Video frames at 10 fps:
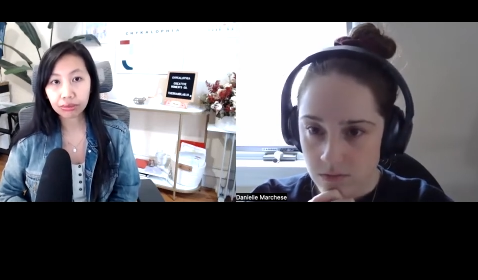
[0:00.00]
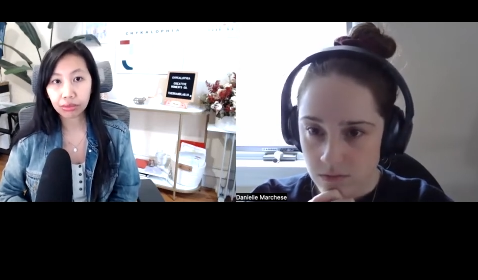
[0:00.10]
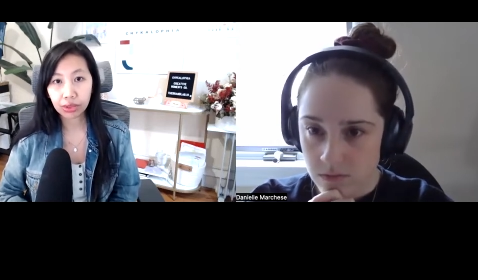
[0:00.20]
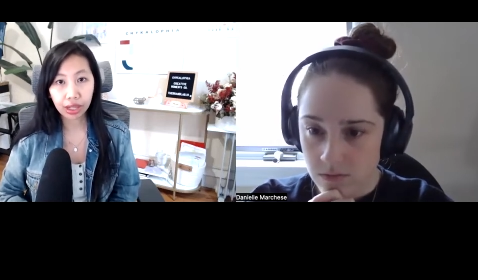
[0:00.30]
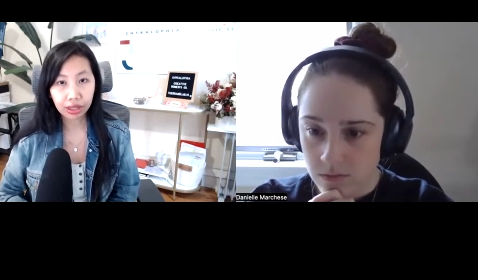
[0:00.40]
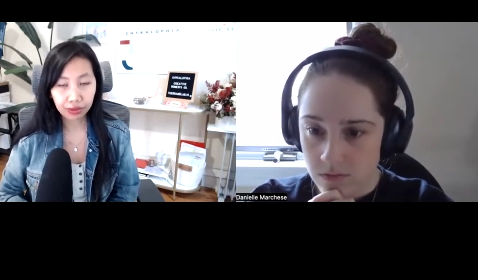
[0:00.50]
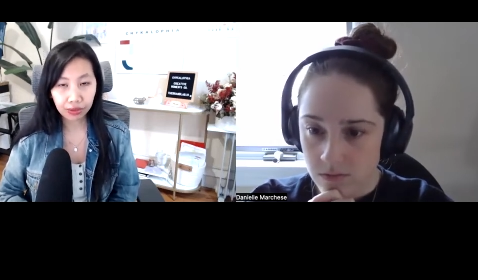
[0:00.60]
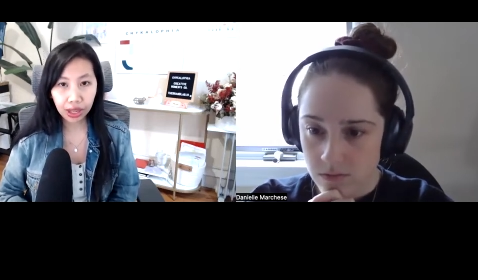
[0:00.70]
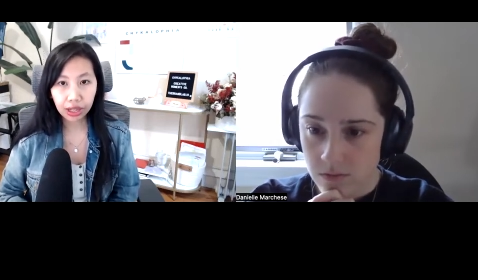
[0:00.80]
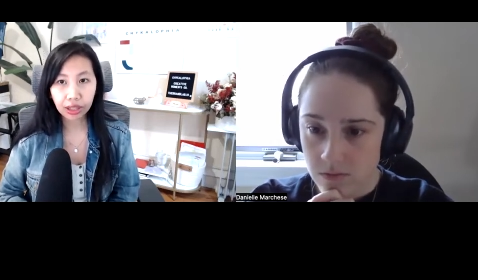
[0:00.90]
Speaker 1: That's
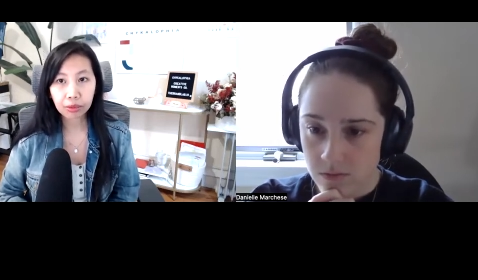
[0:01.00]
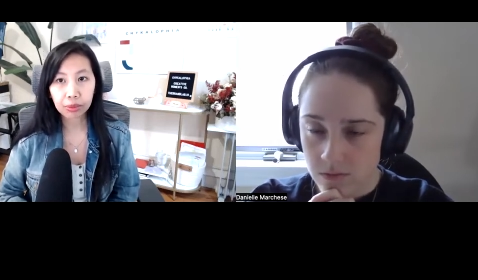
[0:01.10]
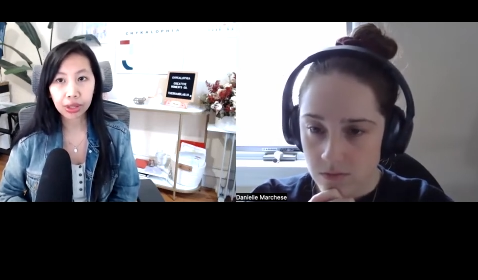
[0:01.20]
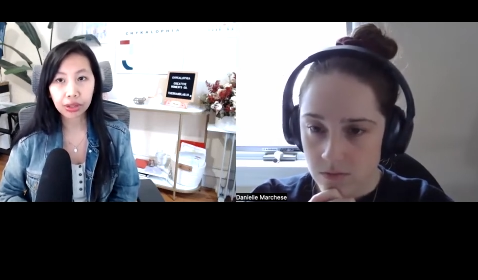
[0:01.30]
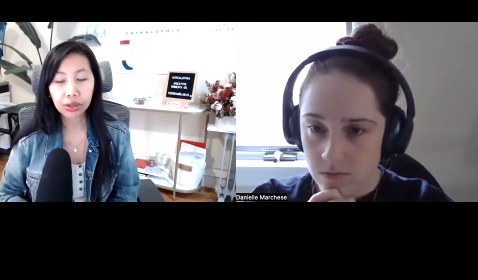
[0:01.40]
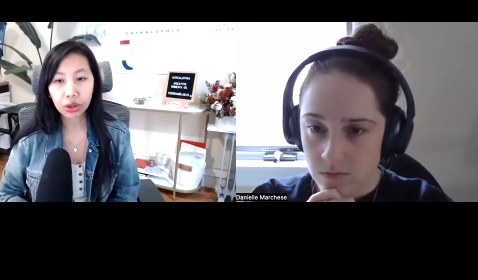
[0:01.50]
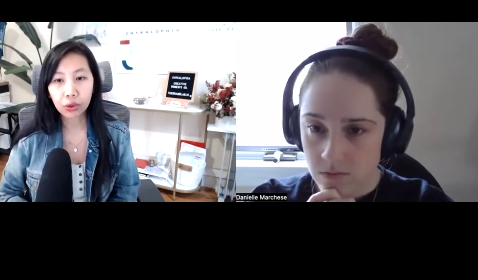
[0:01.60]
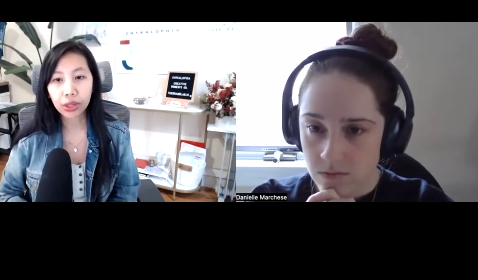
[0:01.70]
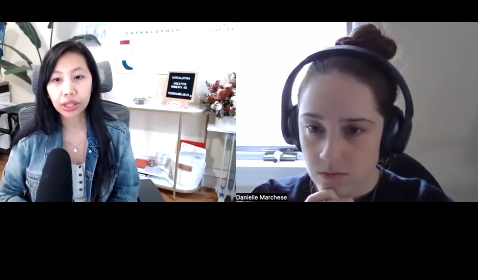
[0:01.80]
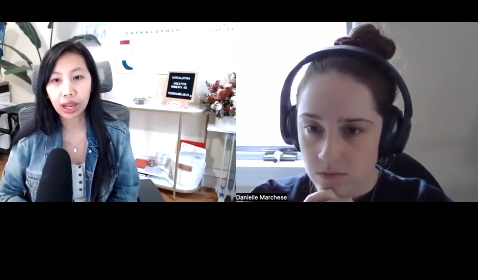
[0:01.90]
fine, but
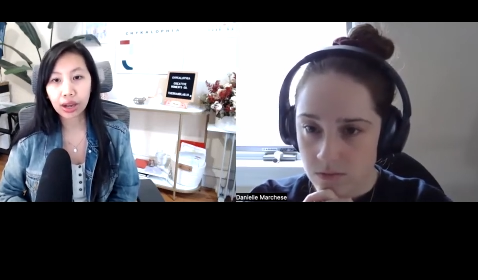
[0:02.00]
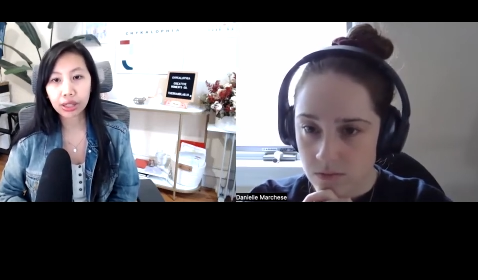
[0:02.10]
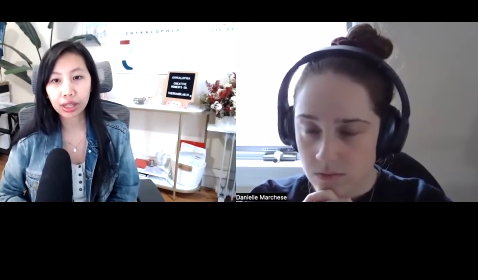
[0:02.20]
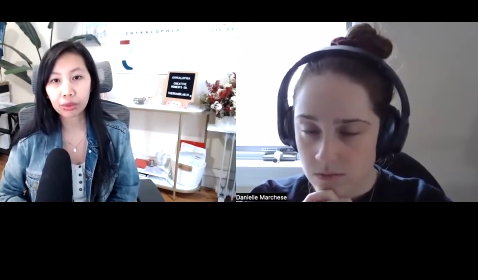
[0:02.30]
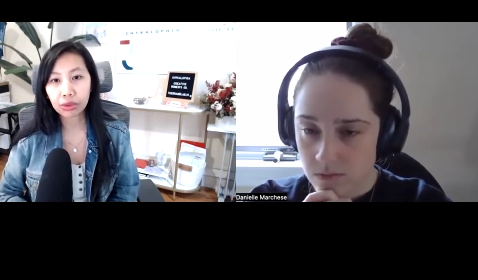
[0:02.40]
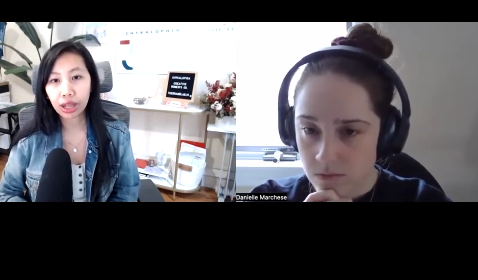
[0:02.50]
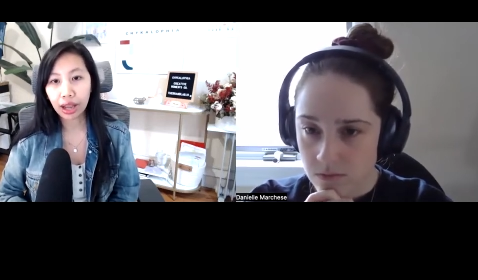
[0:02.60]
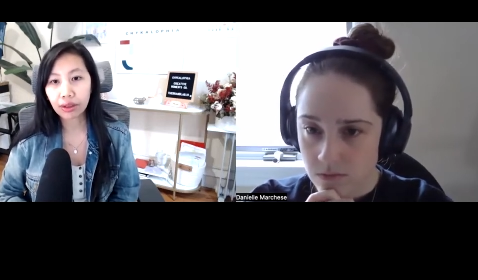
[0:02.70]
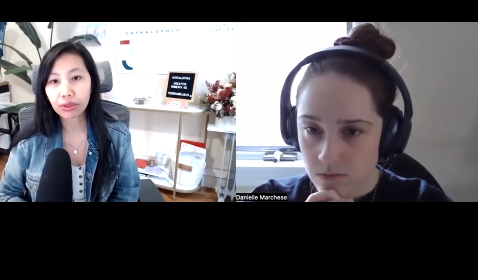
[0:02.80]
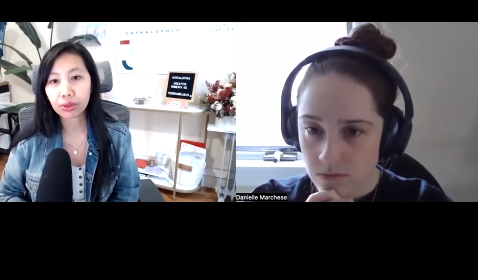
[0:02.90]
knowing that they will
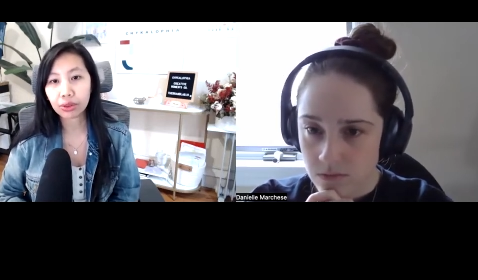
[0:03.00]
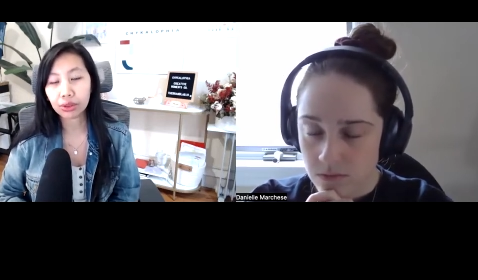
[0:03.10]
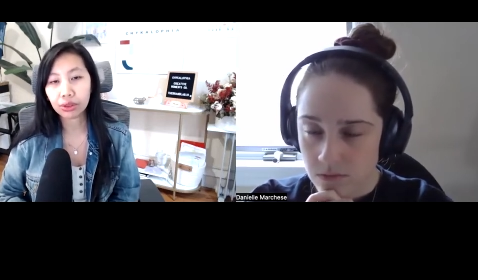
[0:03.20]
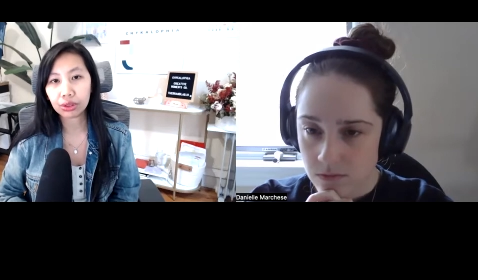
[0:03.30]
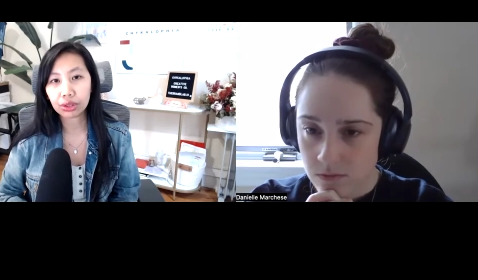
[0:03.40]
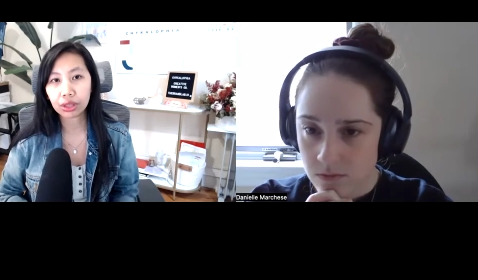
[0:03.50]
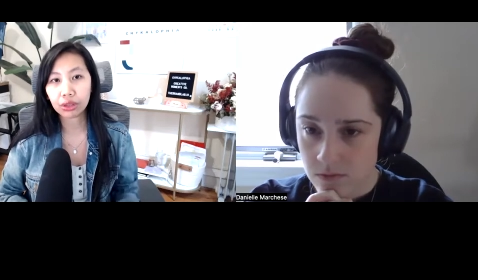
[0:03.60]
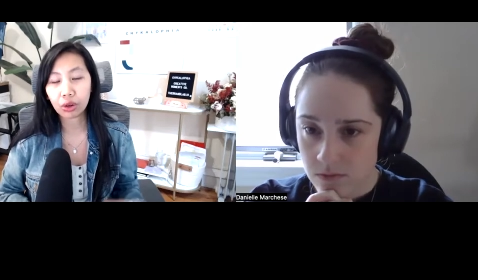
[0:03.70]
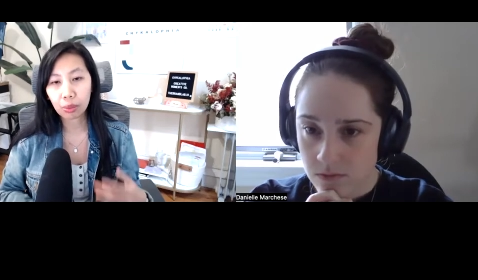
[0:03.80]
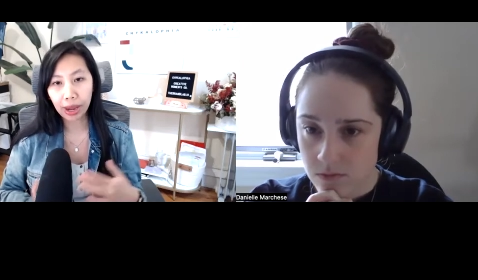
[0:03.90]
have to still
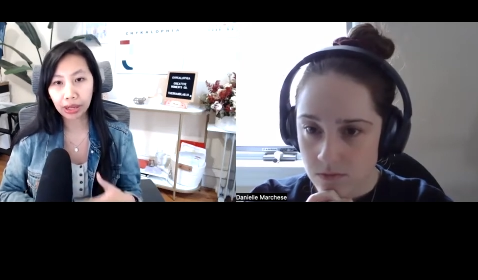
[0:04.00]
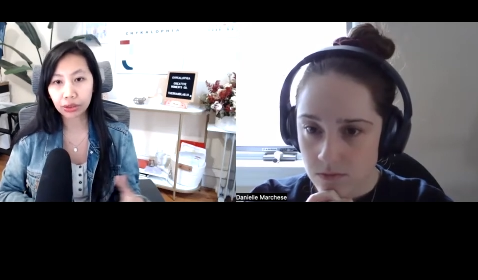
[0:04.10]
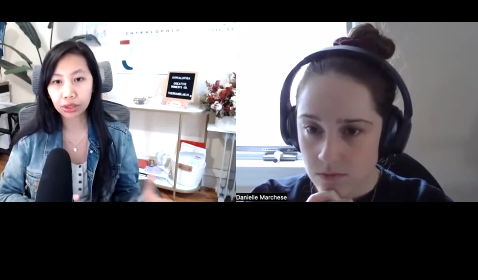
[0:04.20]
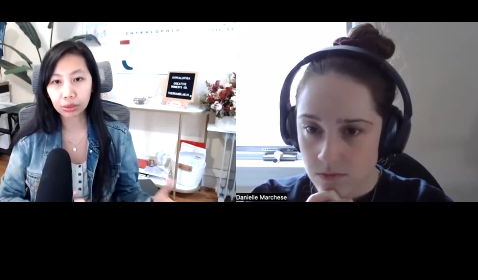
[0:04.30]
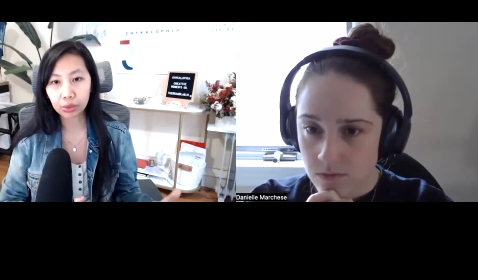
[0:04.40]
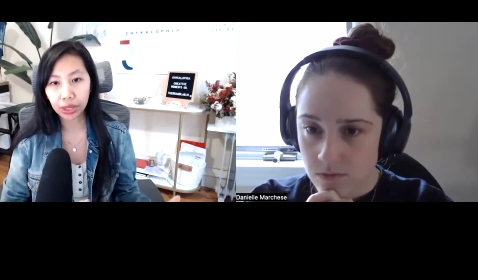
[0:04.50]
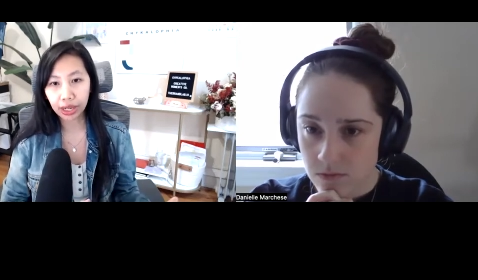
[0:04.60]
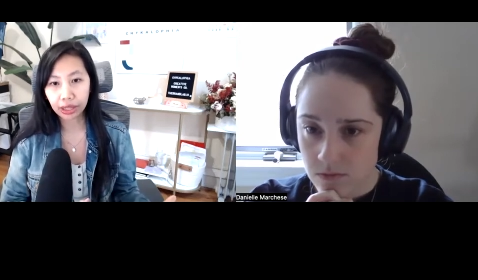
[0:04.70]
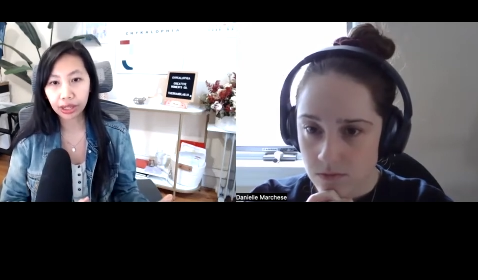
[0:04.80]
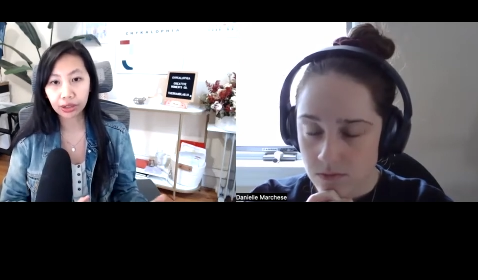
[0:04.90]
go back to the
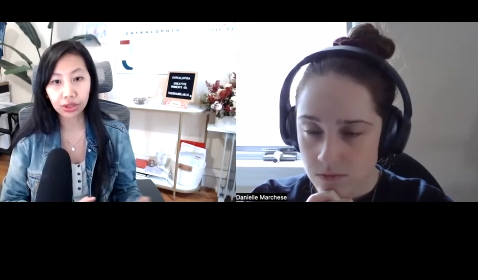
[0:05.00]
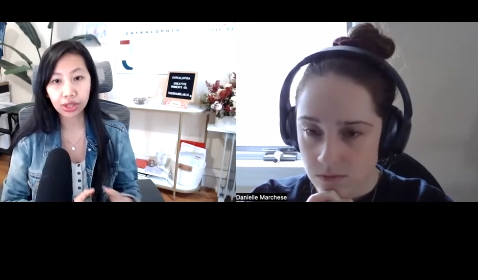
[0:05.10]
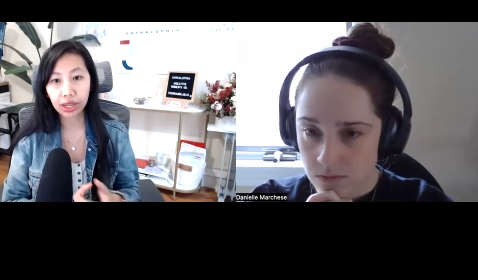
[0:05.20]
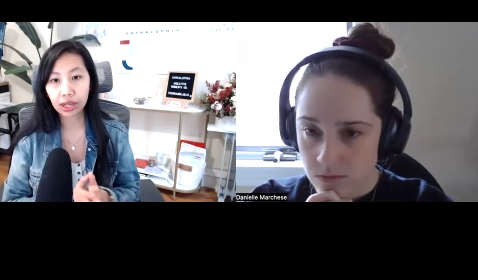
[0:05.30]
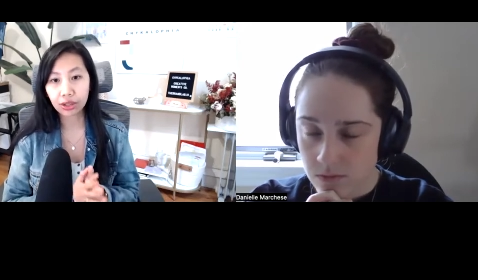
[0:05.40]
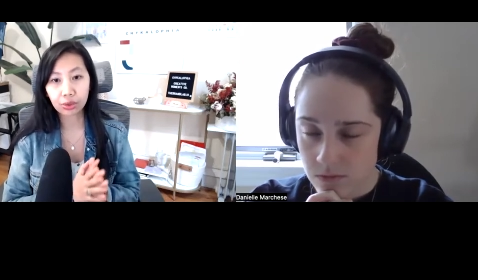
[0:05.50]
brand exercise,